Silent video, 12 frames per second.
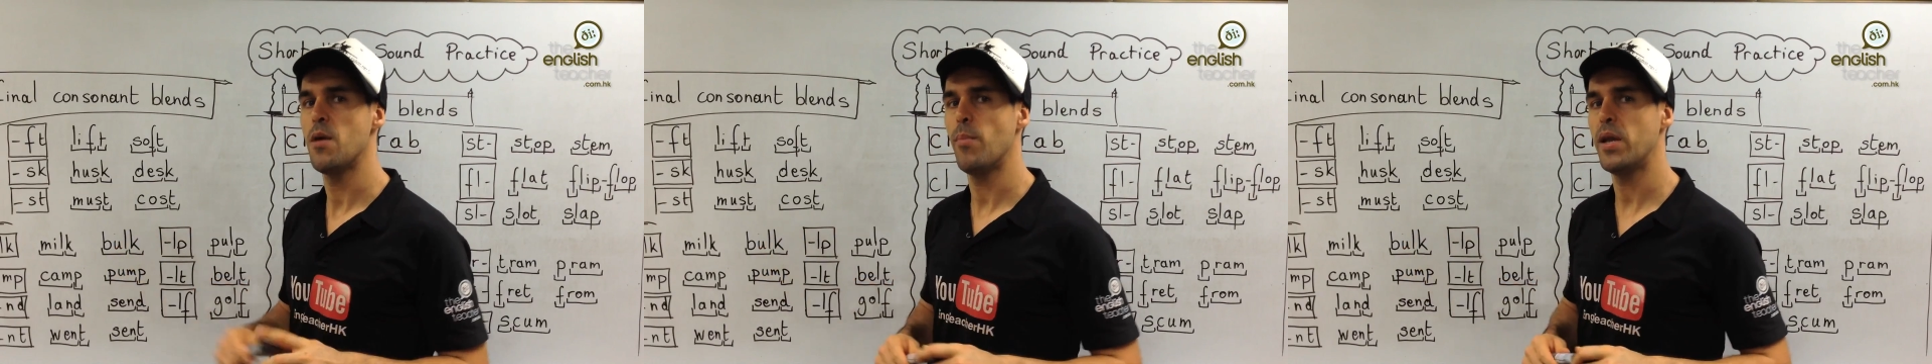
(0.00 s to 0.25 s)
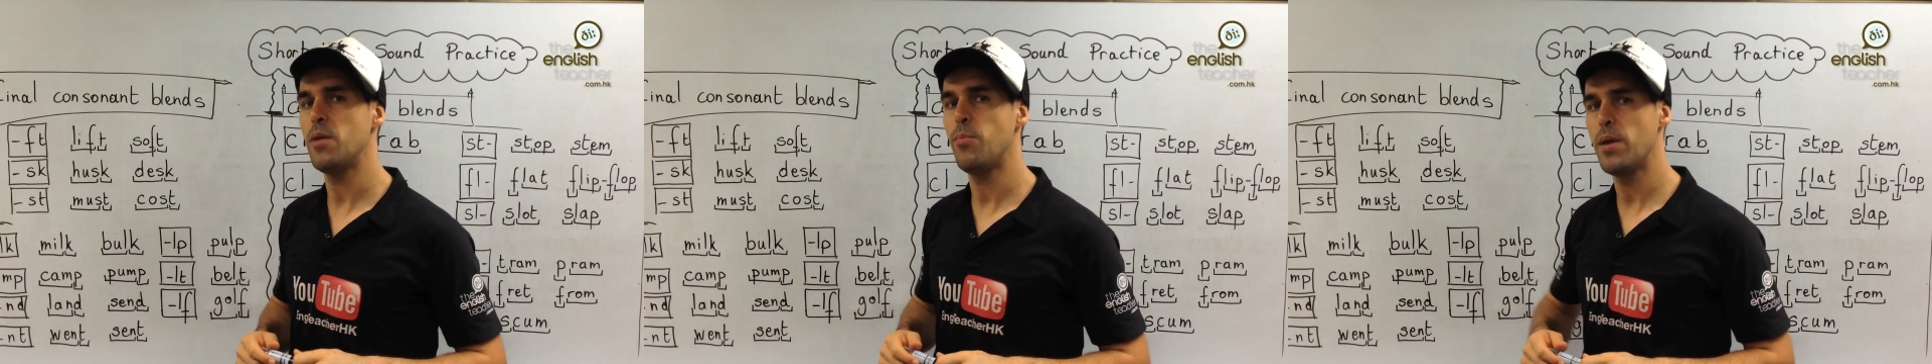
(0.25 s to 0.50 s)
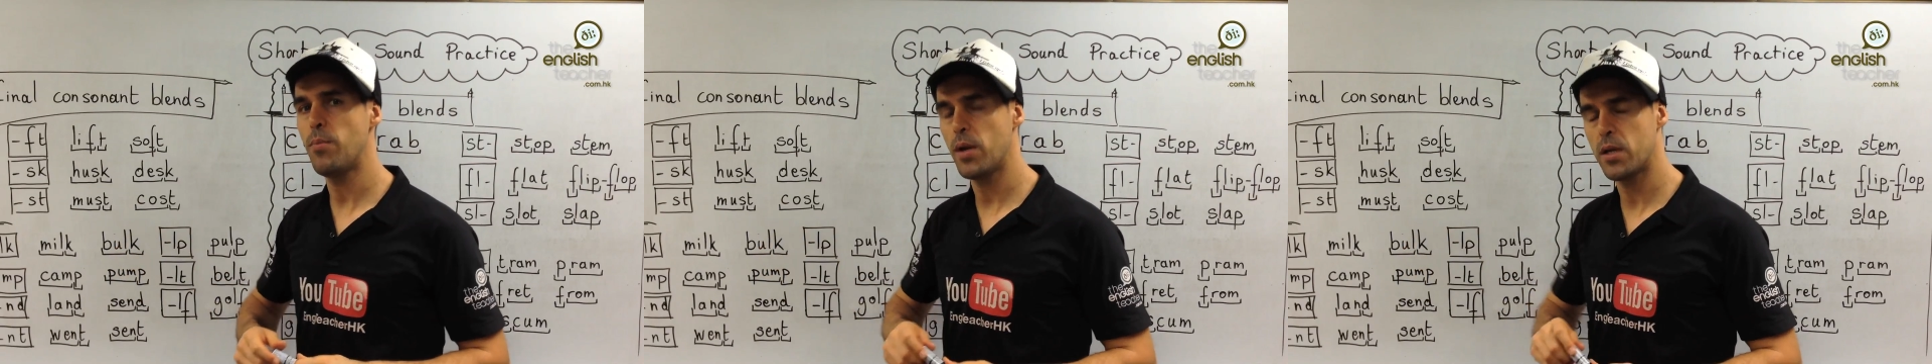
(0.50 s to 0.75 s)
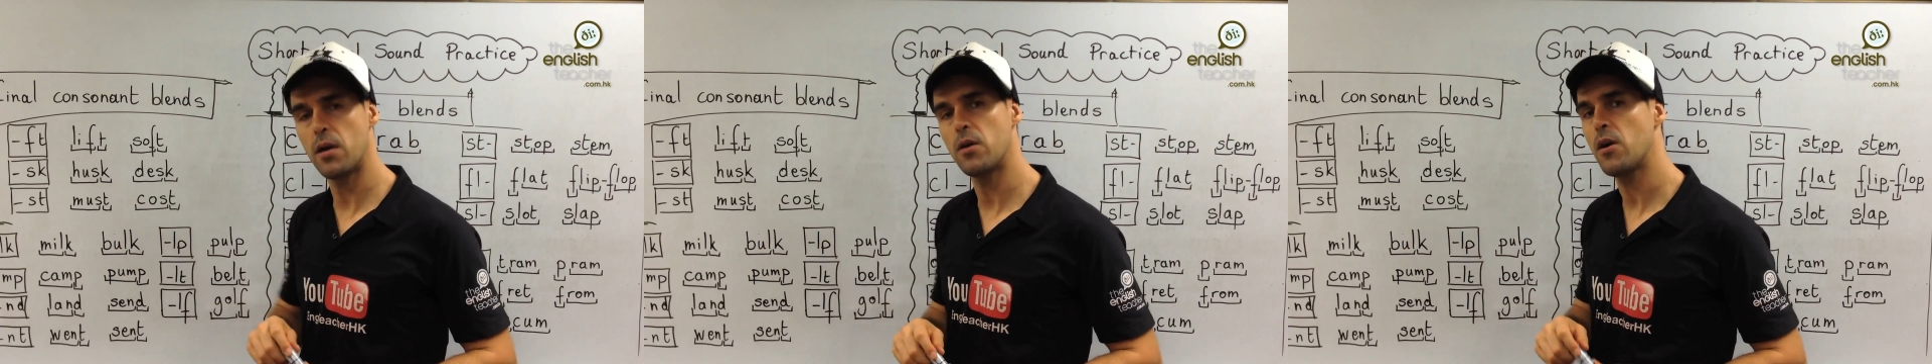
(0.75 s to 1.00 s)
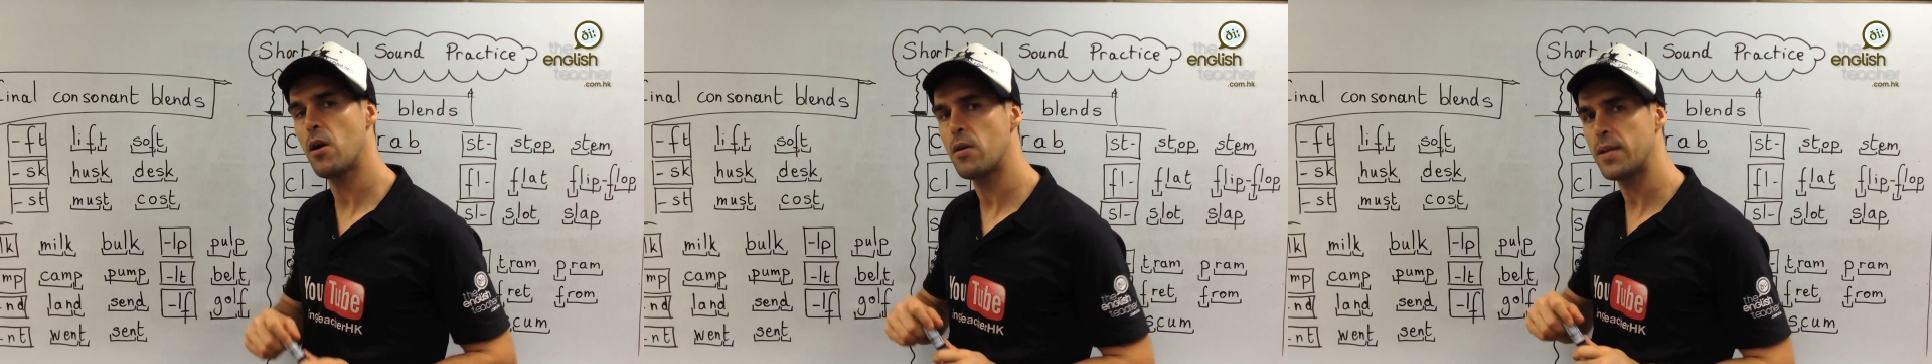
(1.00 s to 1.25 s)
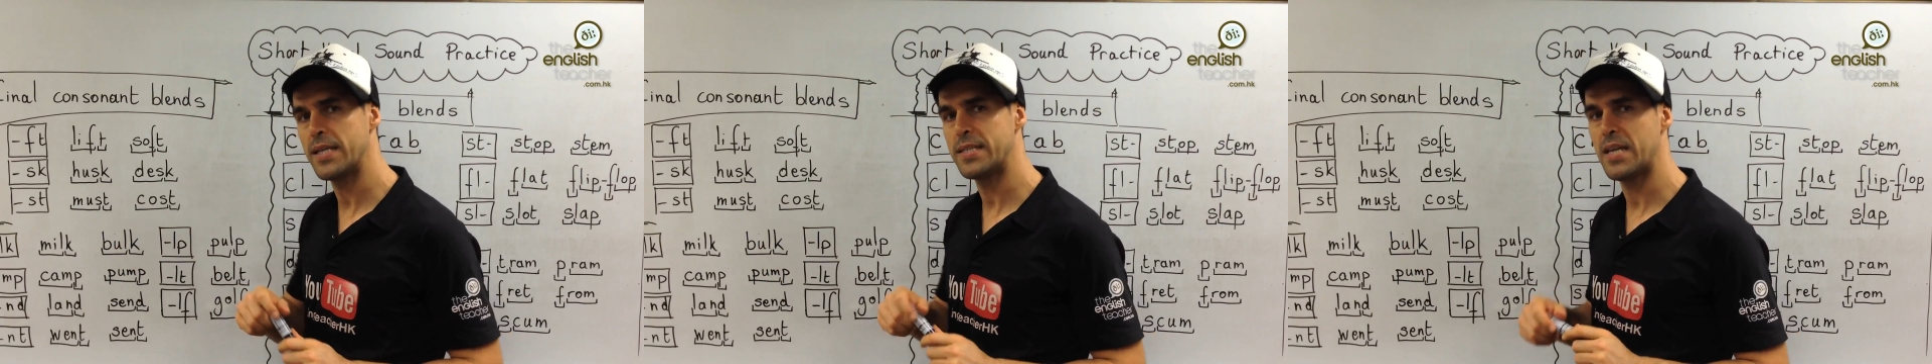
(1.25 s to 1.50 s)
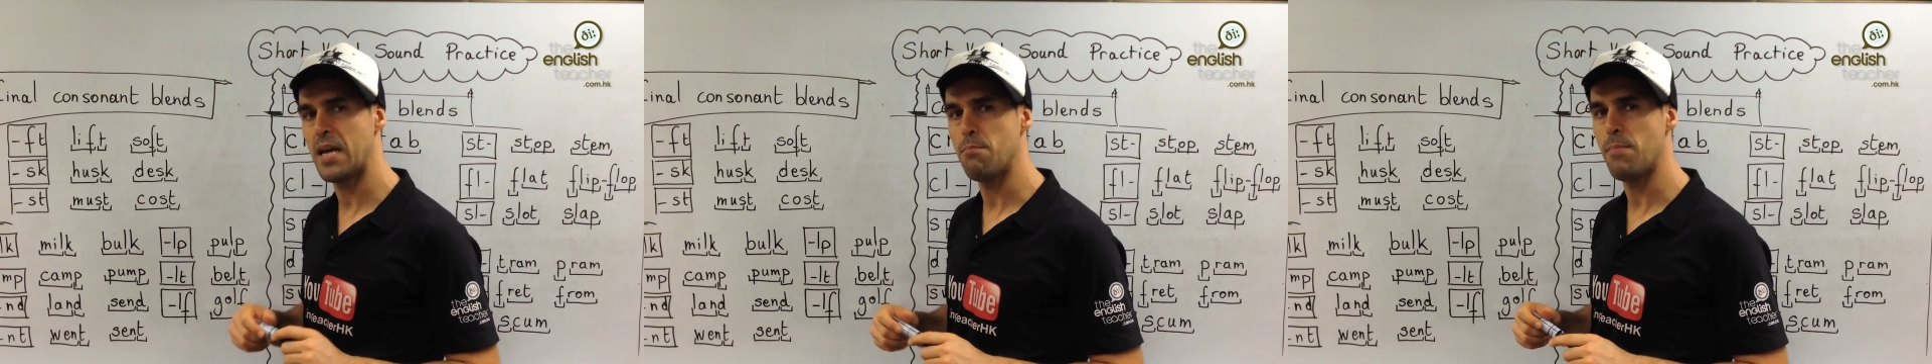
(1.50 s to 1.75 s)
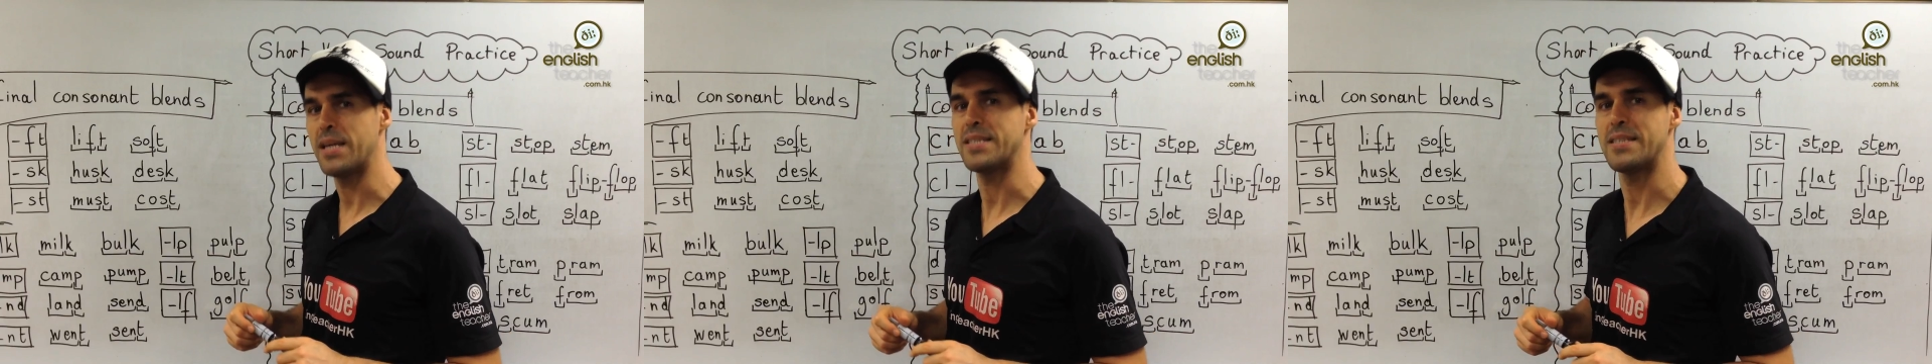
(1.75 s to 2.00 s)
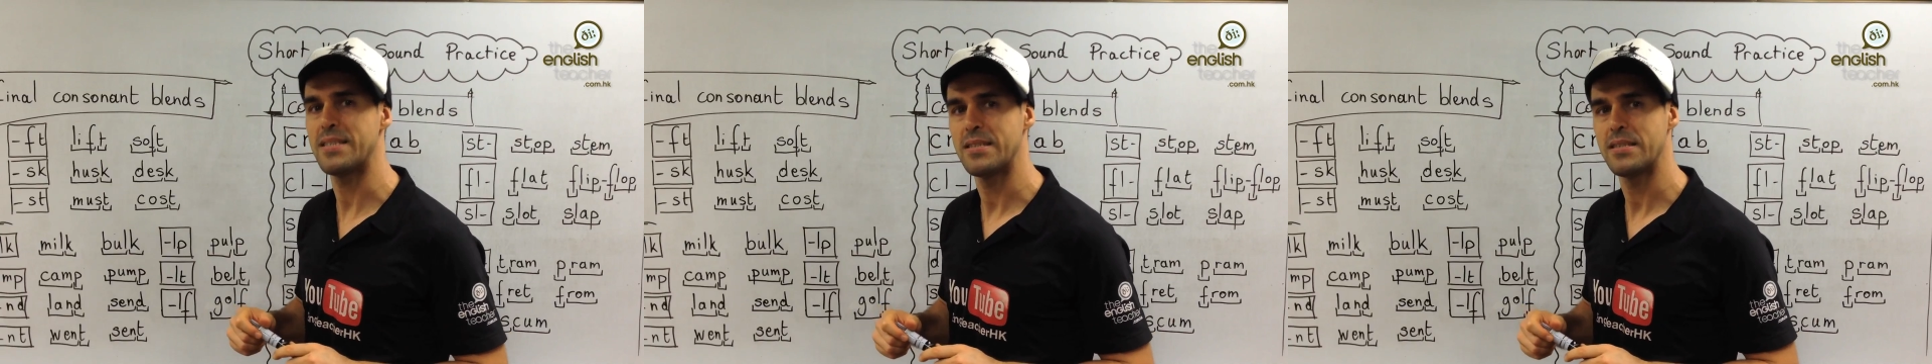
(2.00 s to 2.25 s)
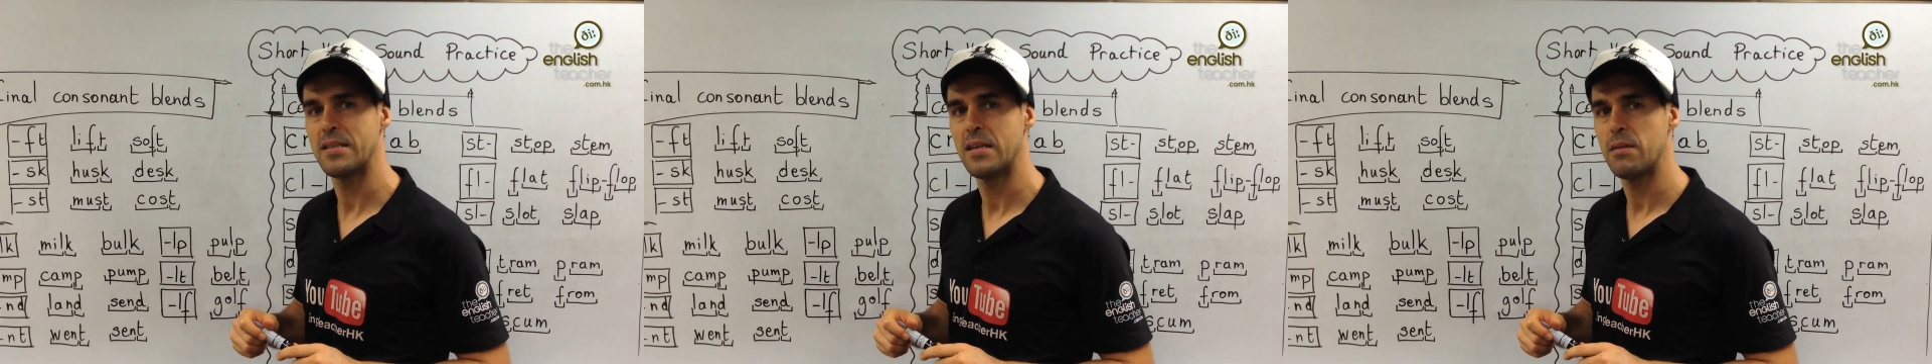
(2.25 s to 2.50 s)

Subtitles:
Many people in Hong Kong, they say must,